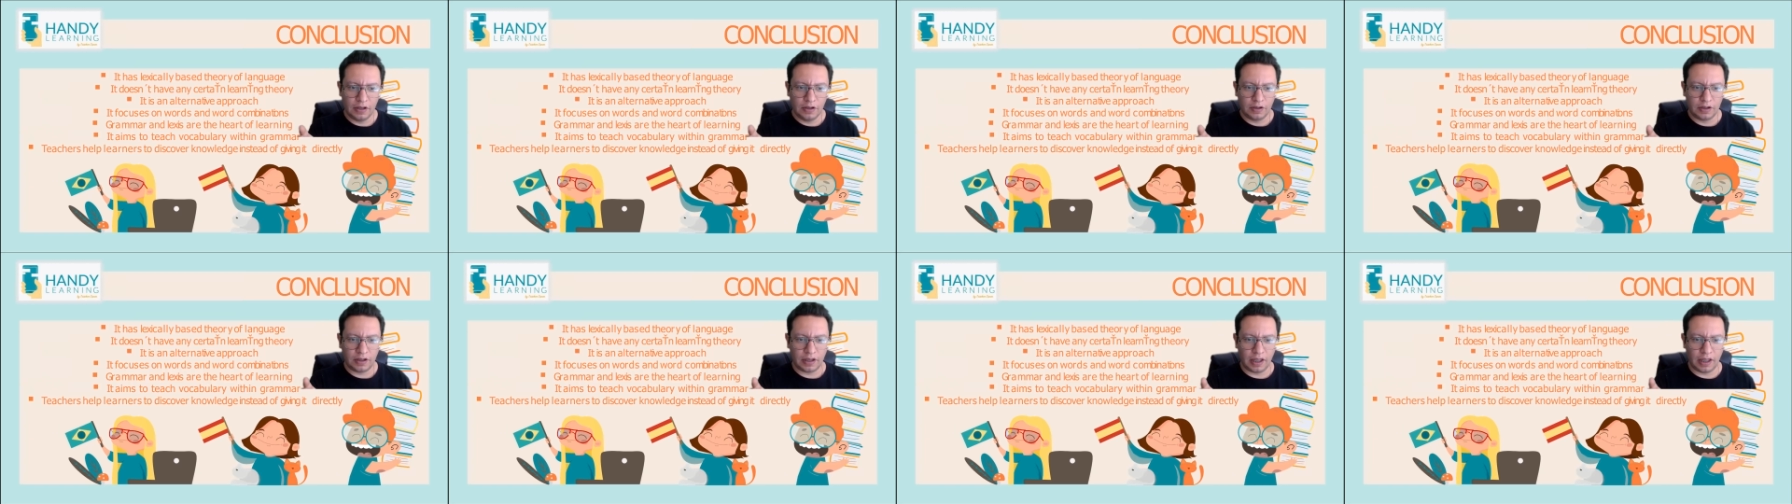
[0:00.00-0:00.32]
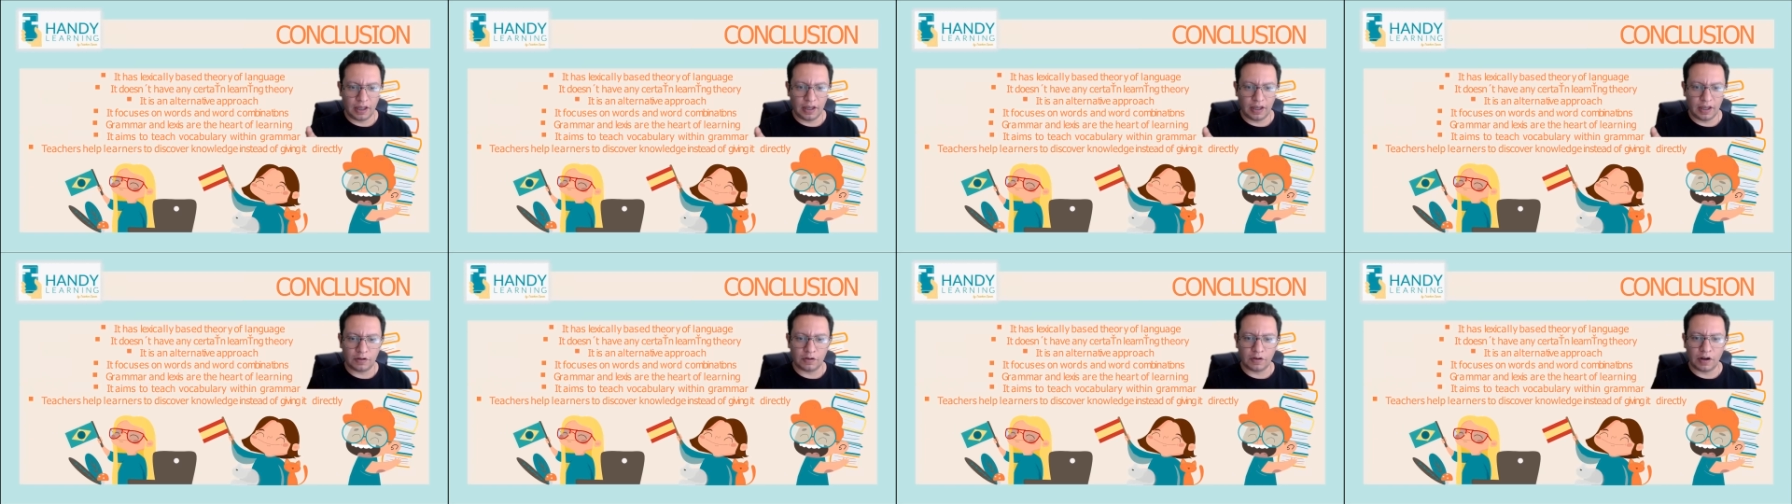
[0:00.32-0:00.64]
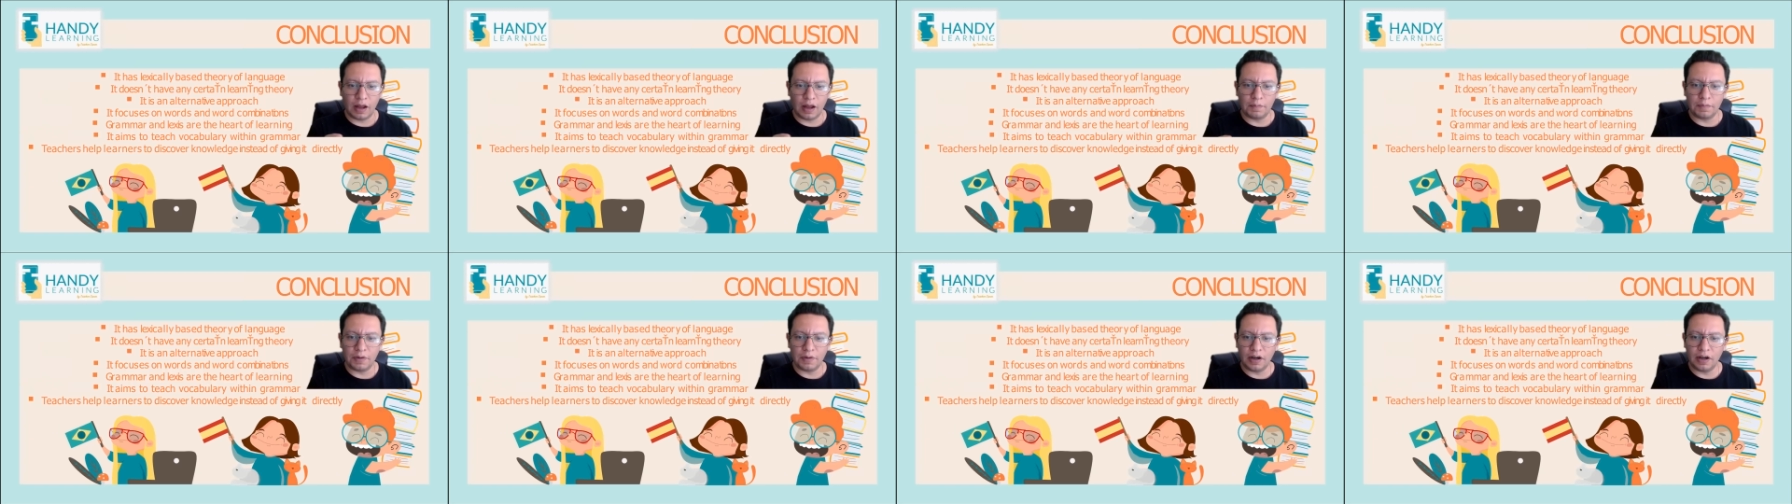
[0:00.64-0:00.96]
Okay,
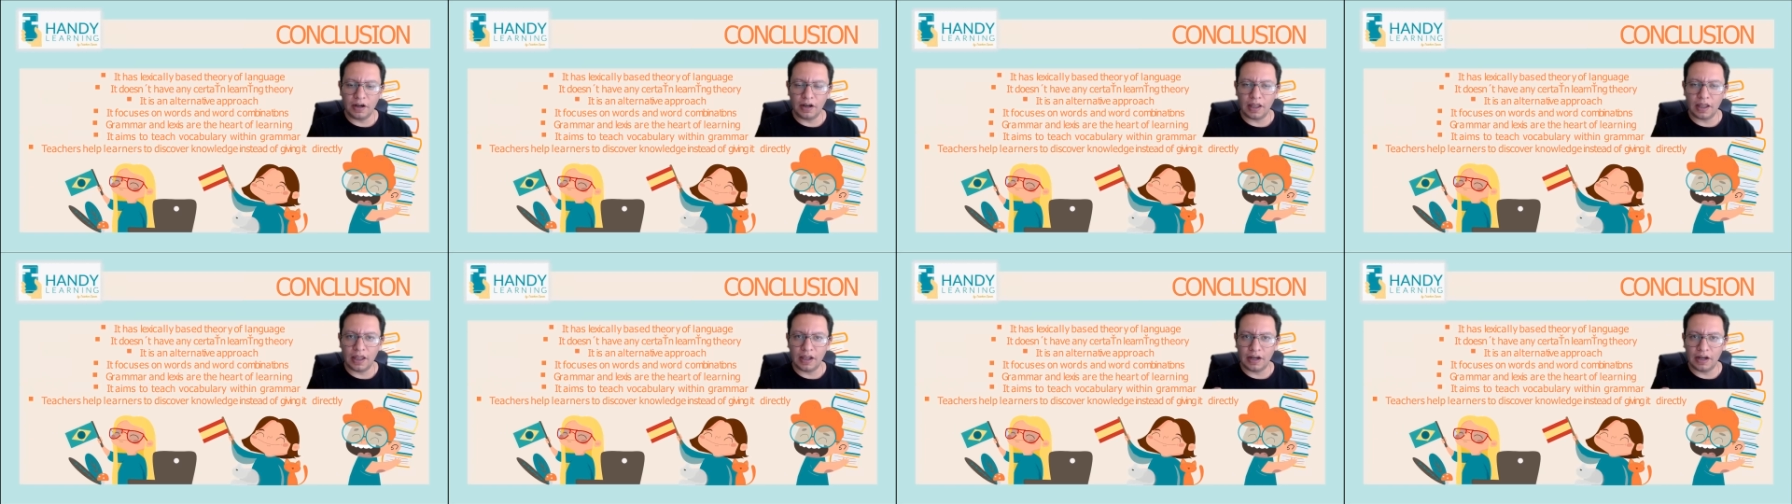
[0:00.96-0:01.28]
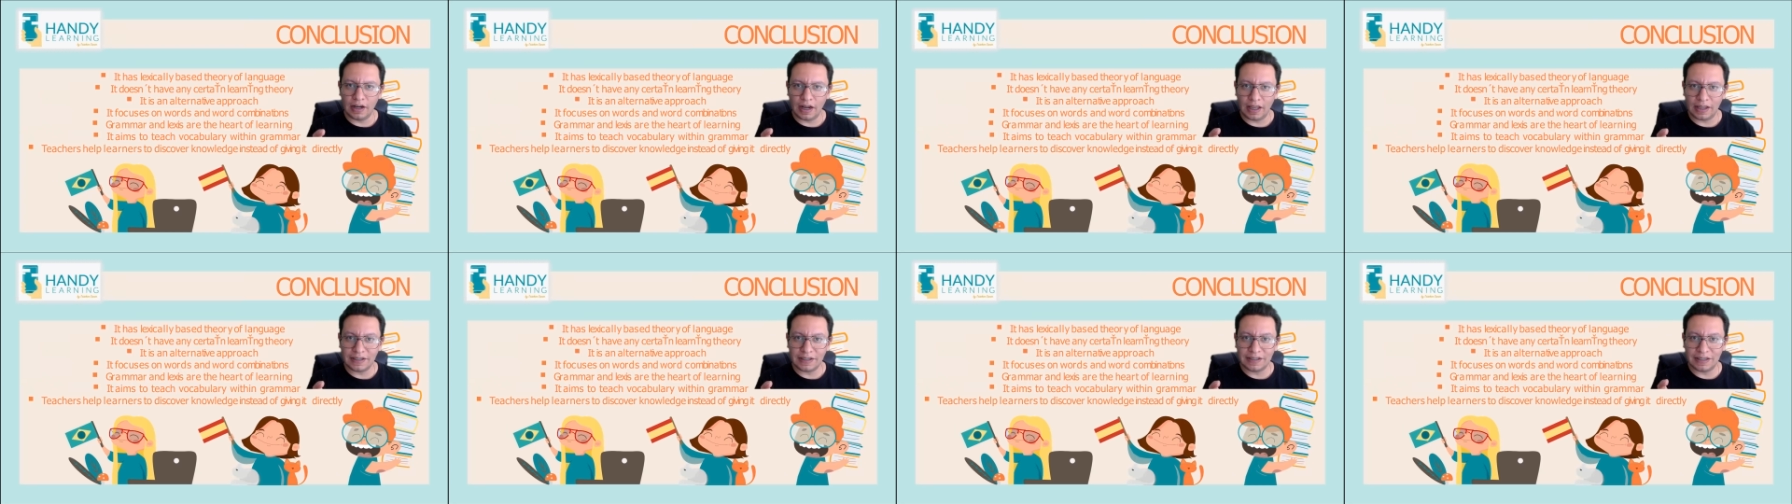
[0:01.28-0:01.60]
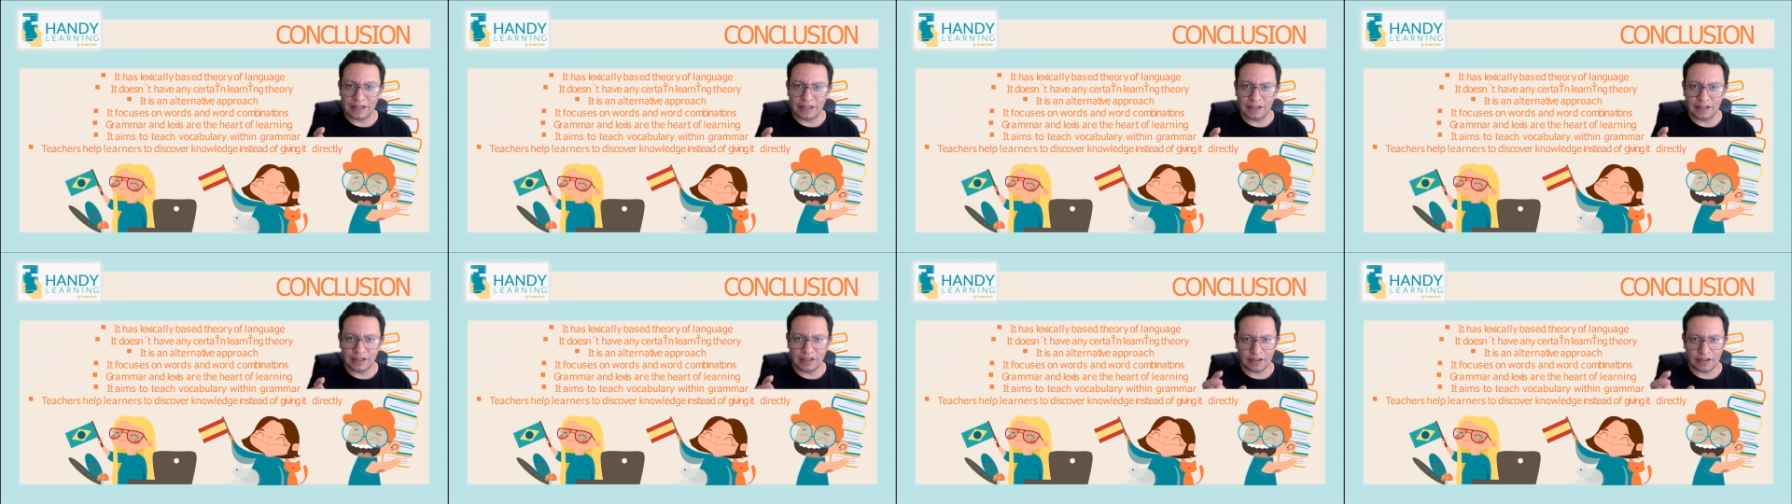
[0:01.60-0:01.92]
grammar and
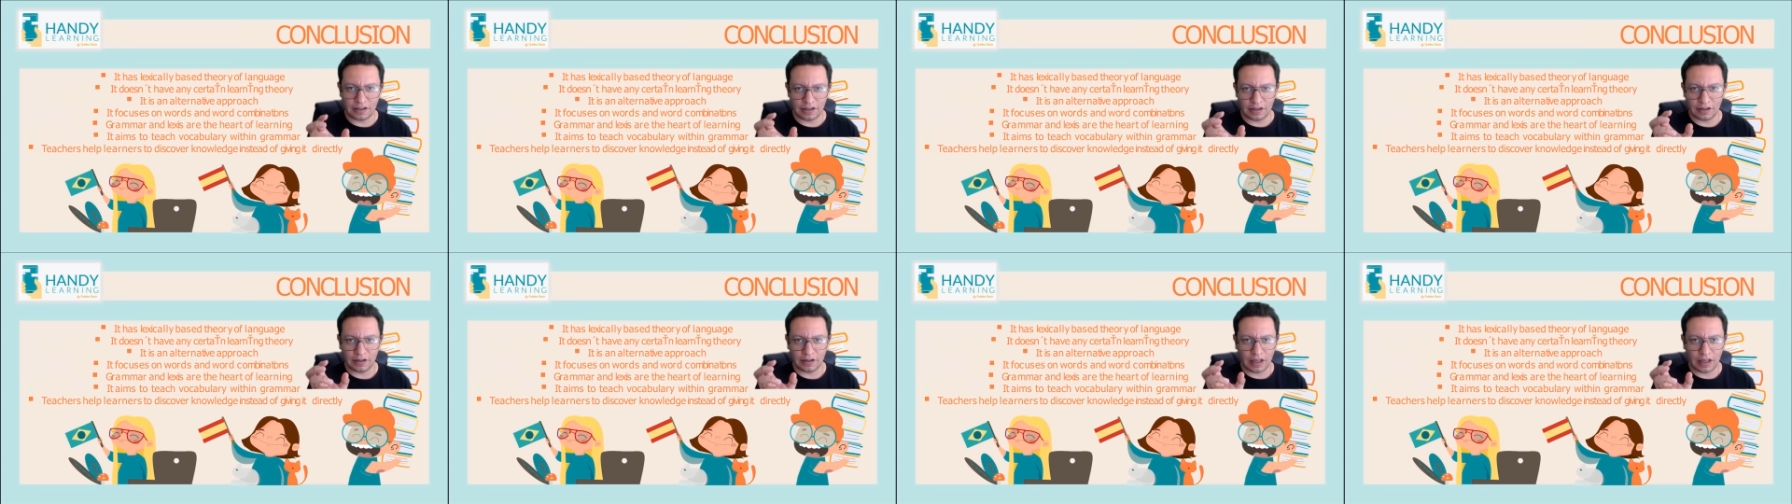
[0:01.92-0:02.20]
lexis